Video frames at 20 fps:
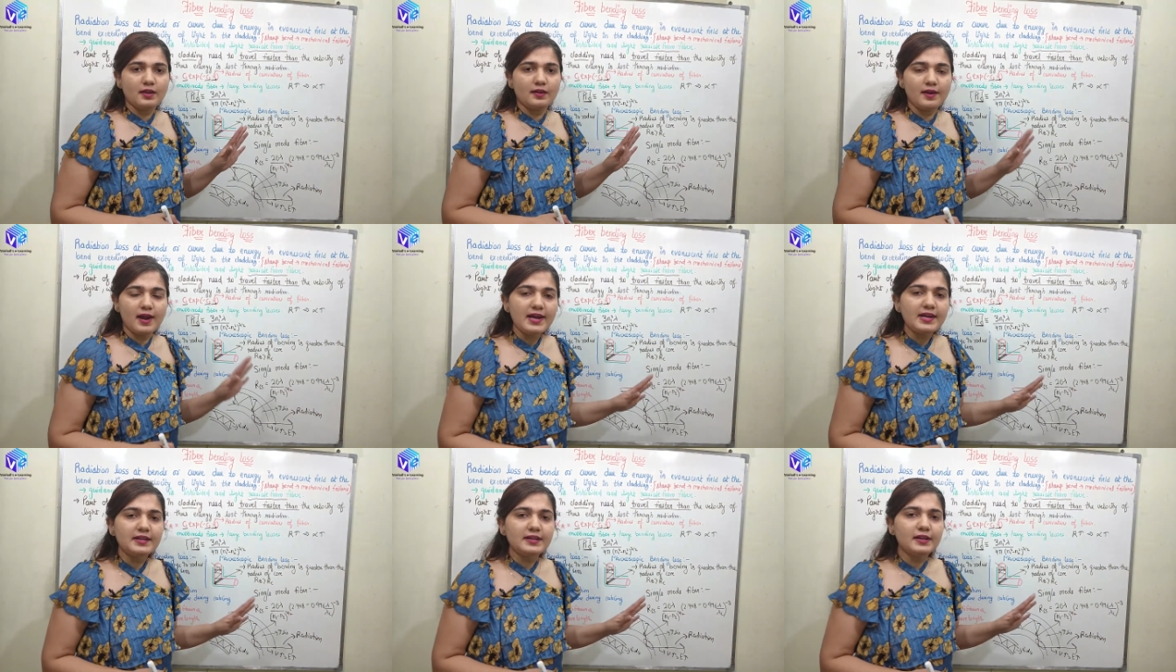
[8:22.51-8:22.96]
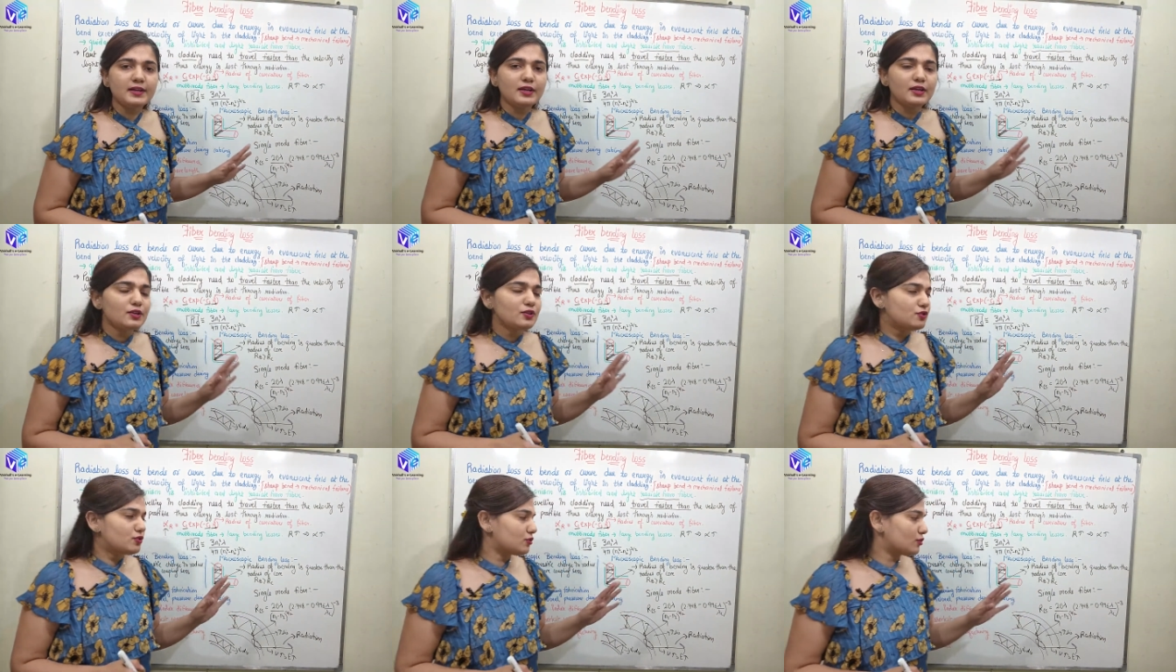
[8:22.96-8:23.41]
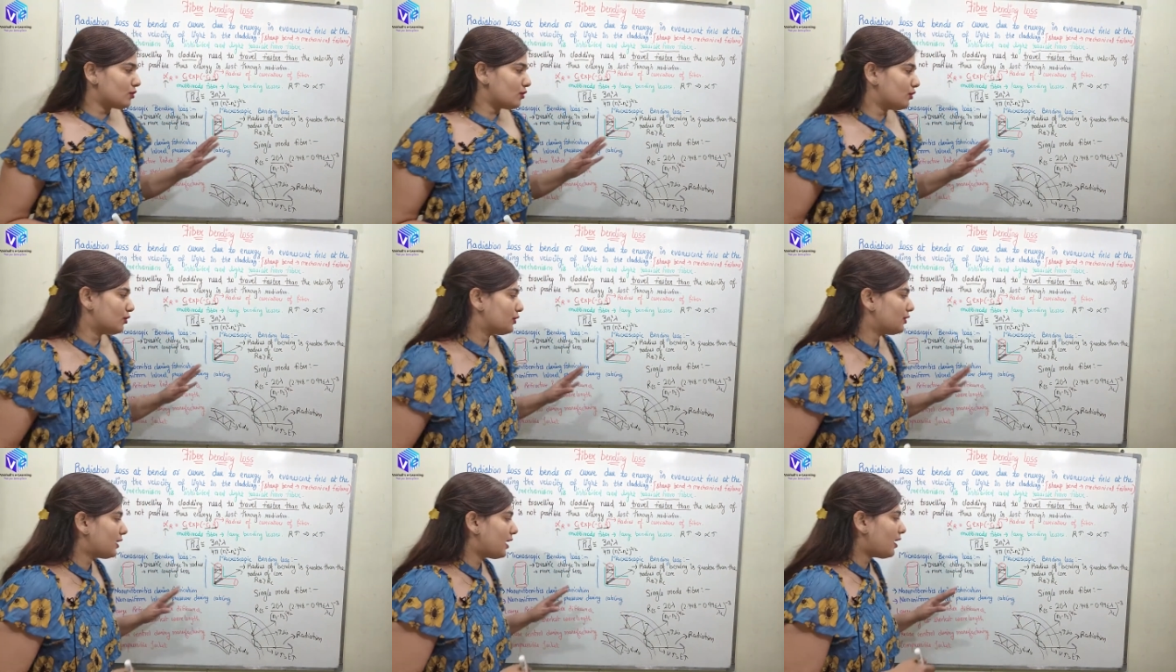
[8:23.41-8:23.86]
Right?
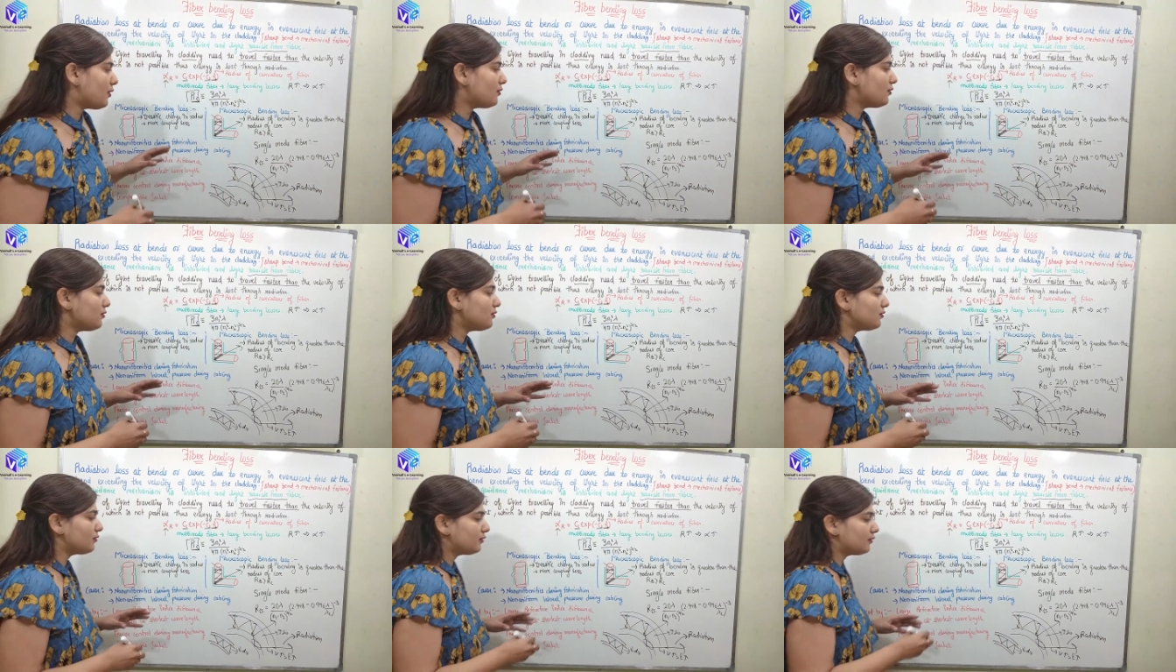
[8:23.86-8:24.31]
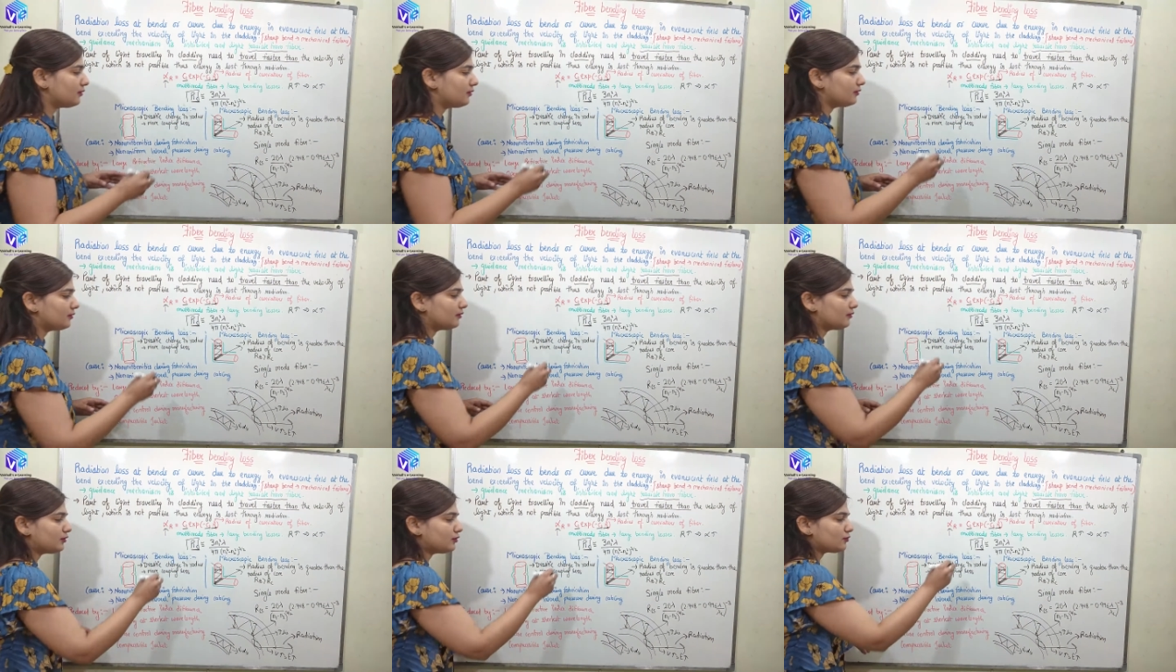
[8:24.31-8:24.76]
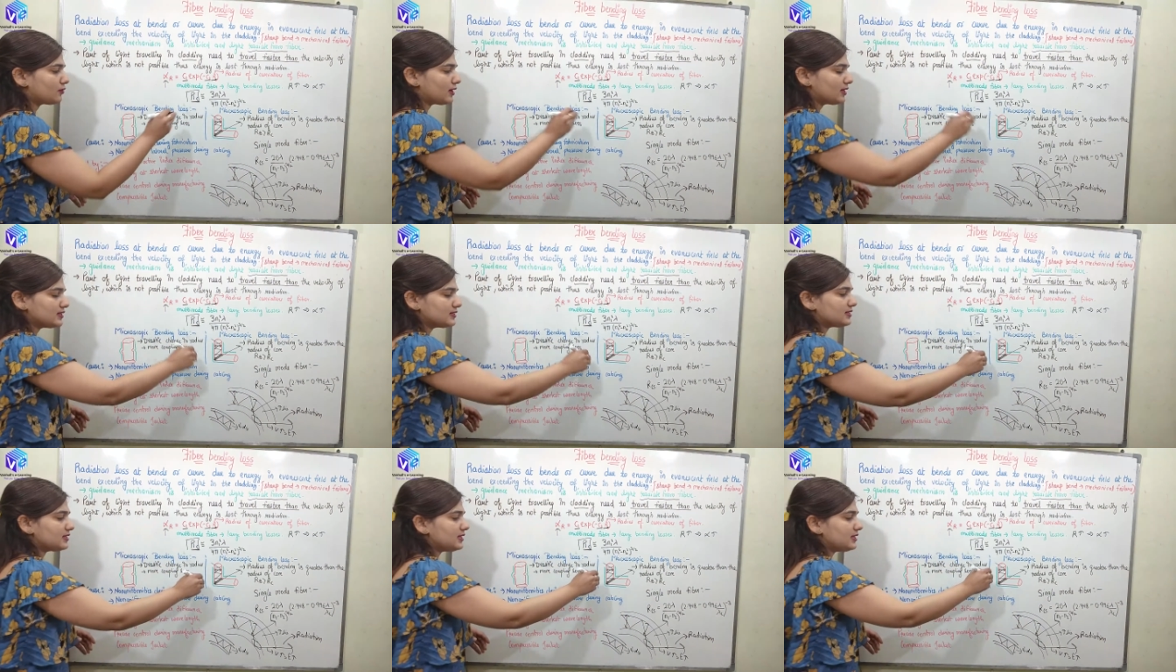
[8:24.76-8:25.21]
So now you
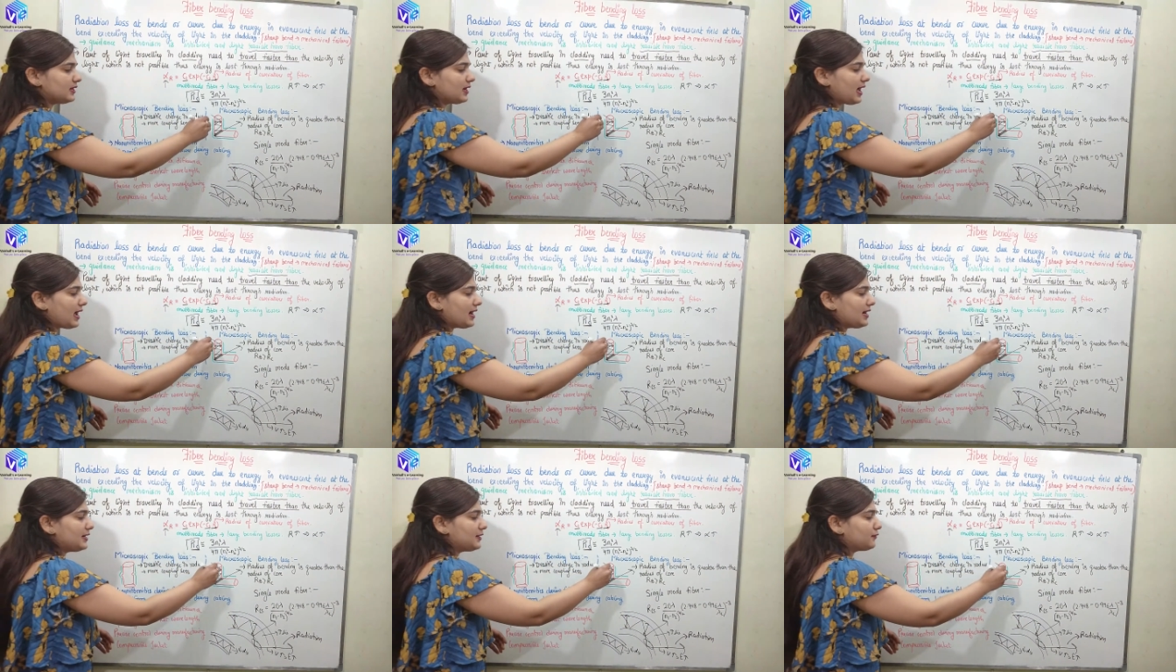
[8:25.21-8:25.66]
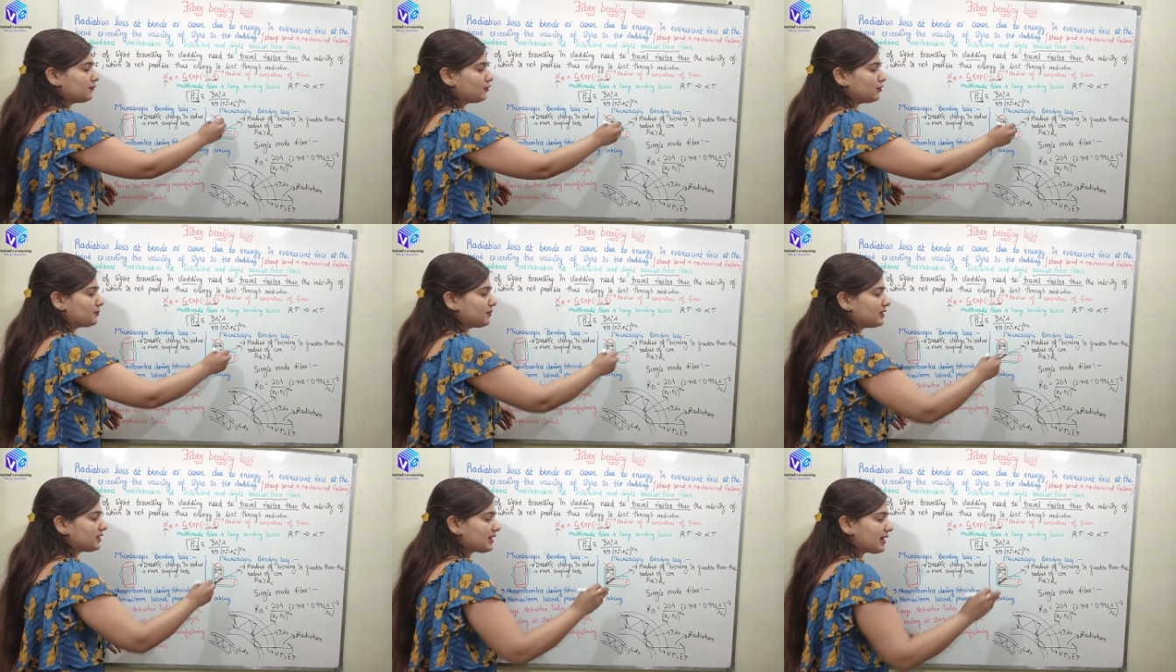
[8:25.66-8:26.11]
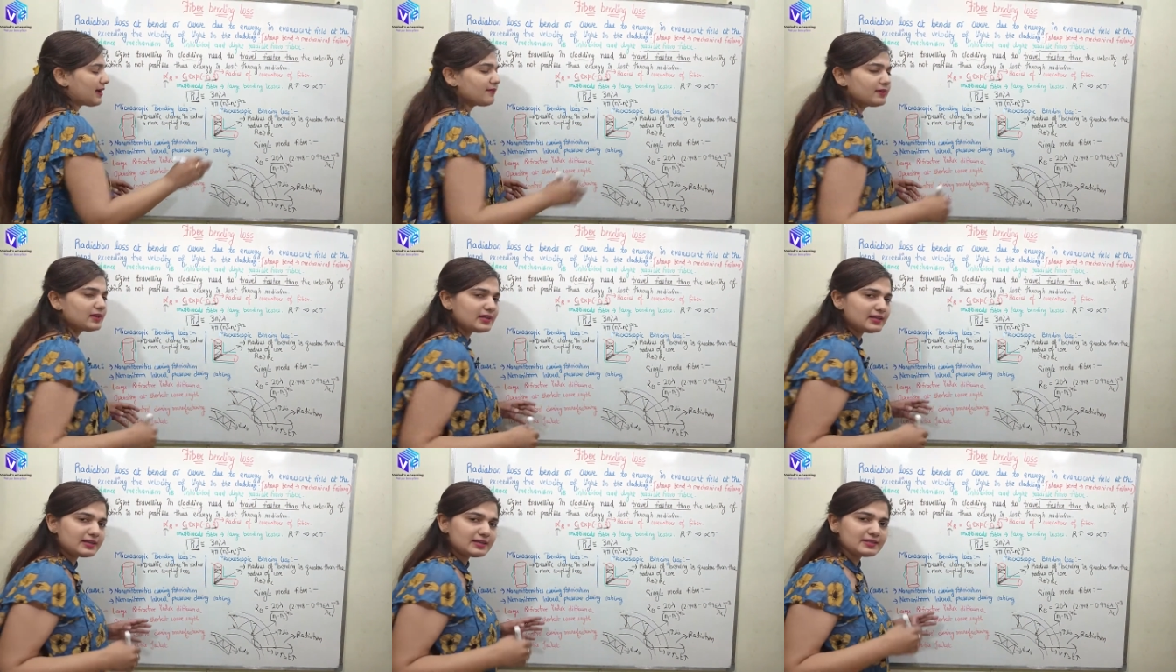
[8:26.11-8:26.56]
can see light would be
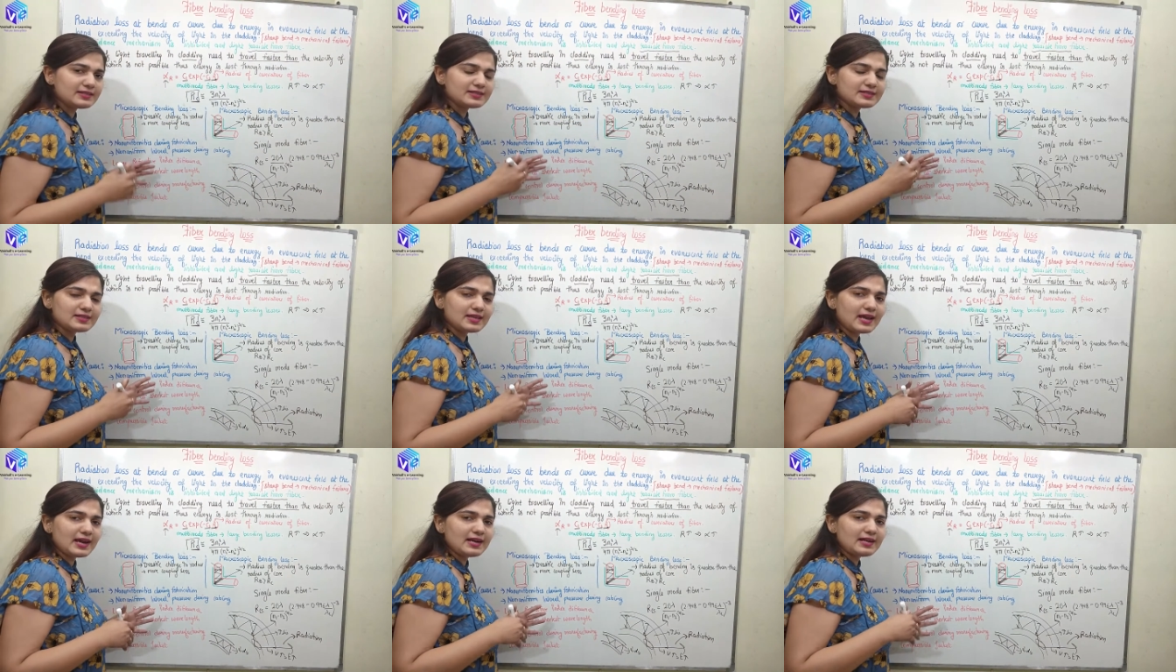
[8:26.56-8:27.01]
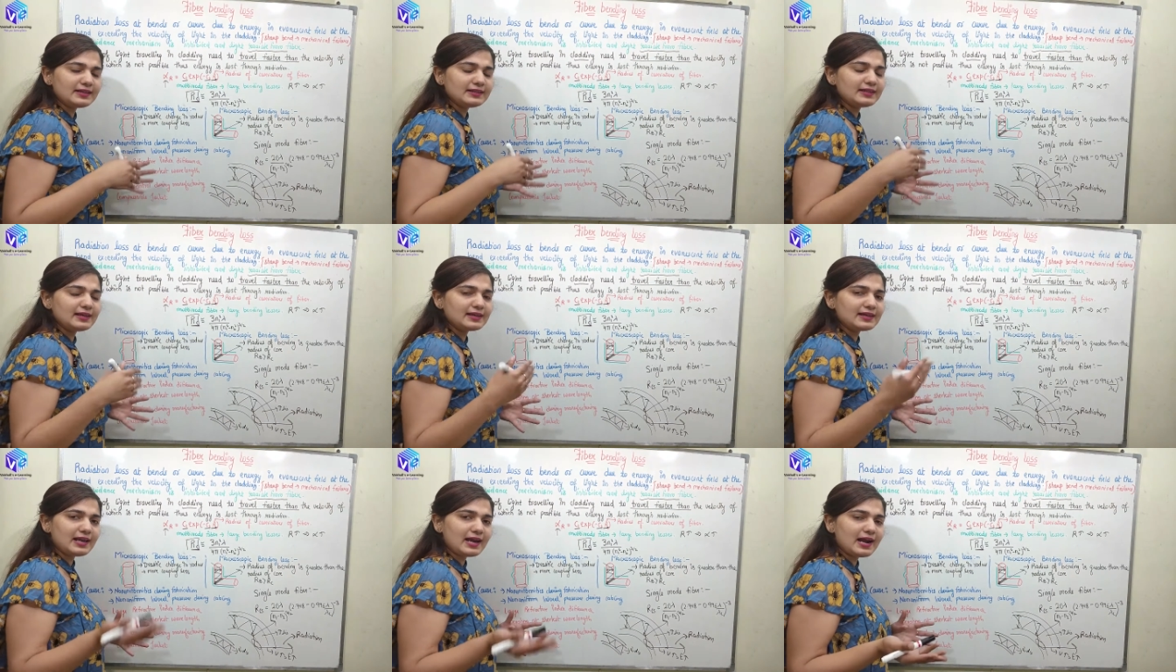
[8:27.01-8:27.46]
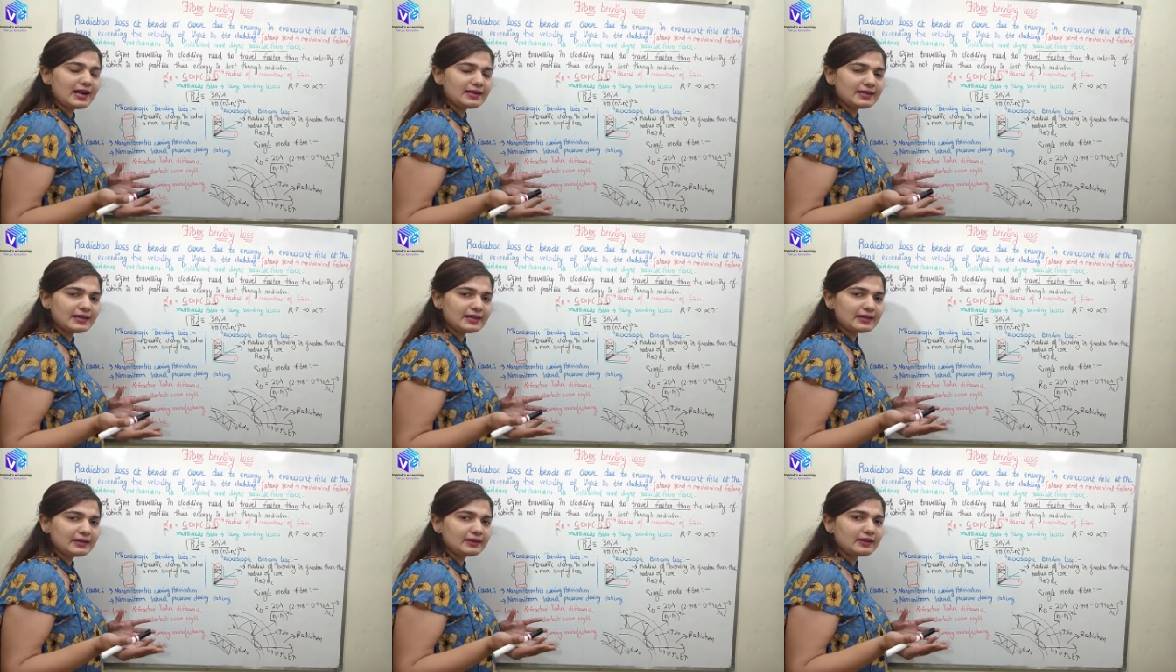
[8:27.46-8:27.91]
traveling inside the
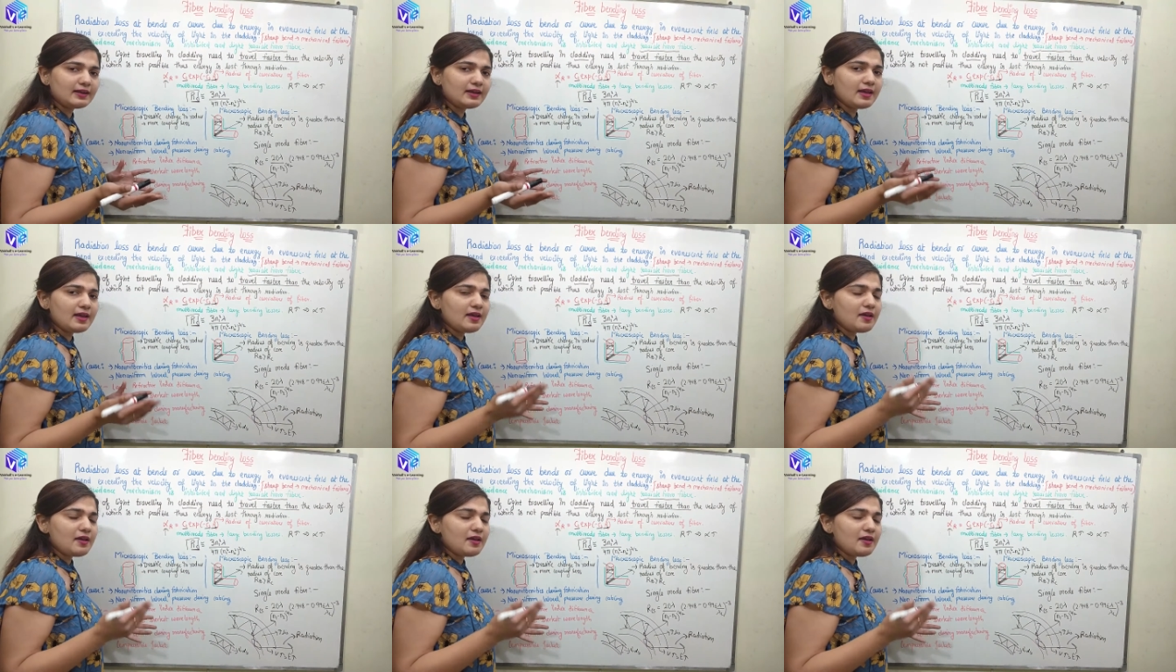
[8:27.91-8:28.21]
cladding